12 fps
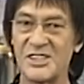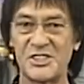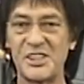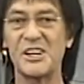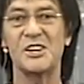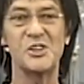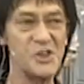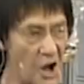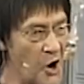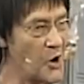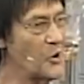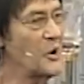She
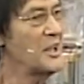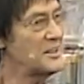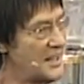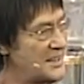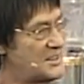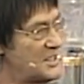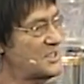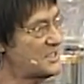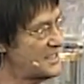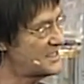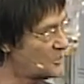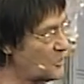know that
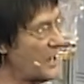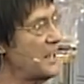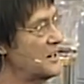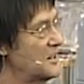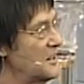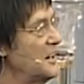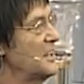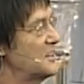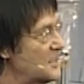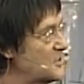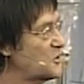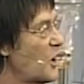this is greater
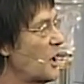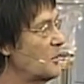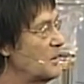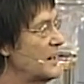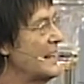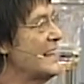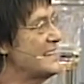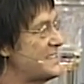than Solomon.